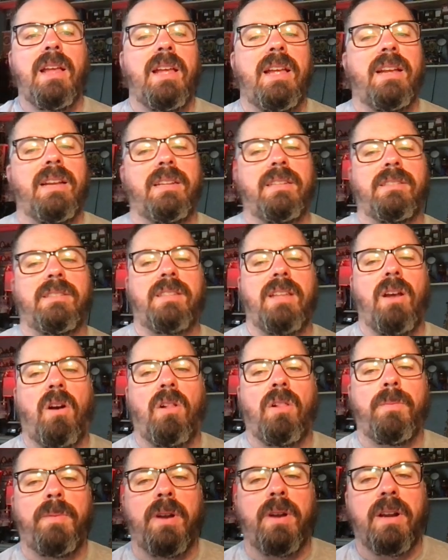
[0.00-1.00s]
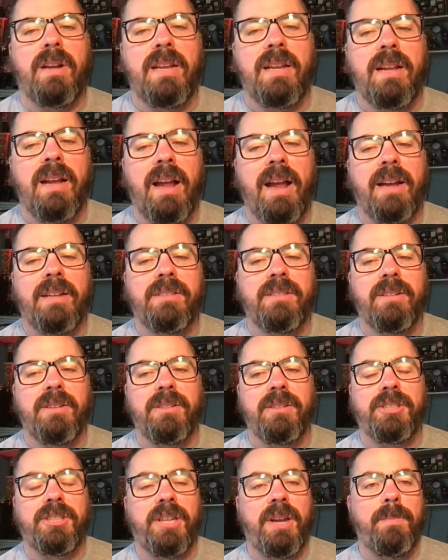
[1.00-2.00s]
is the All-American Kayak
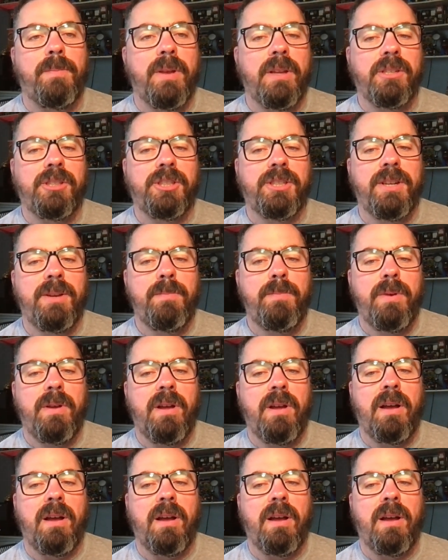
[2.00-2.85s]
Series Championship.